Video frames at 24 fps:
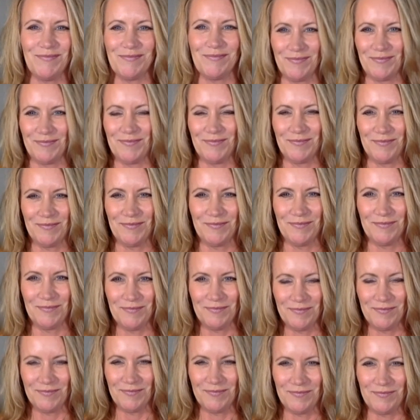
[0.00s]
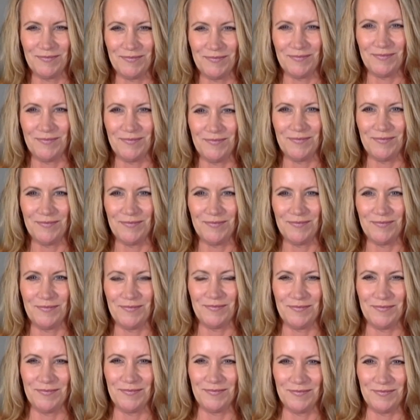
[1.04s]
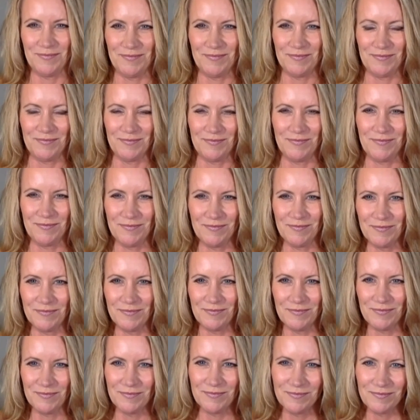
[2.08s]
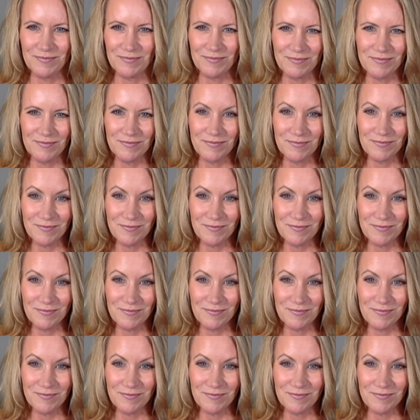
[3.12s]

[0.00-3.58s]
No words are spoken by the person on screen.